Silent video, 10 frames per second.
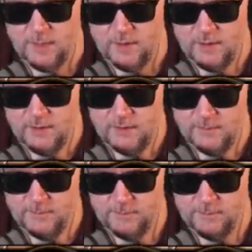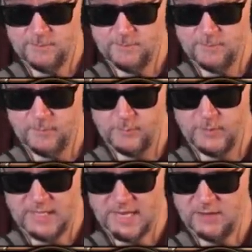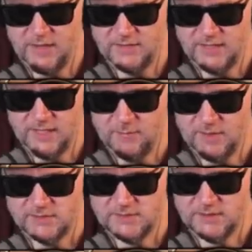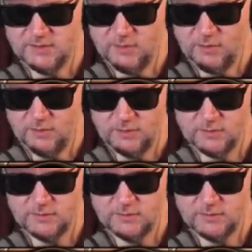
Um, but I don't have any animosity there at all.